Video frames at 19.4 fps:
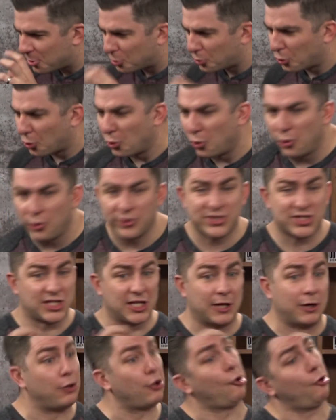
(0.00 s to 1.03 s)
in the rules,
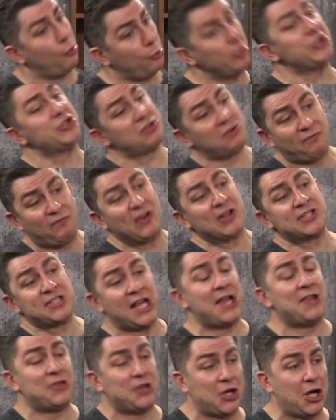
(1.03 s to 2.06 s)
little, oh, we should fix
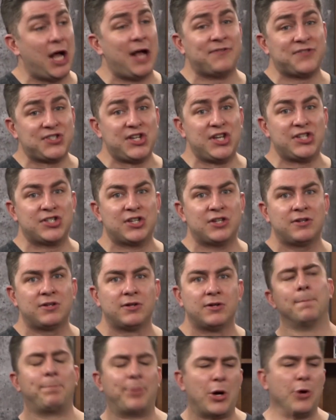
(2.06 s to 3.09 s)
that in the offseason.
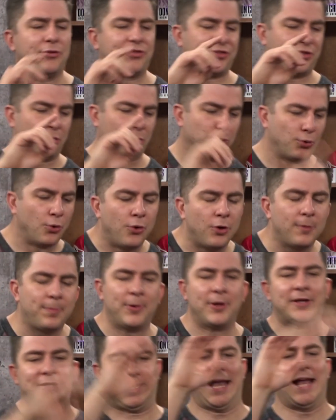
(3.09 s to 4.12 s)
Both the rule
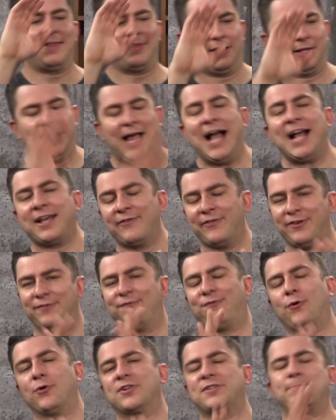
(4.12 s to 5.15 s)
book and the lack of
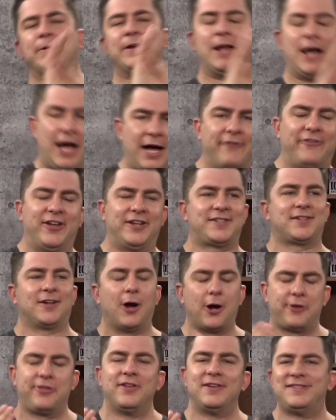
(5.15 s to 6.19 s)
enforcement of it
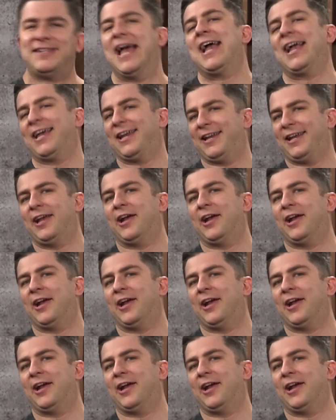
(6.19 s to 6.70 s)
are the dang it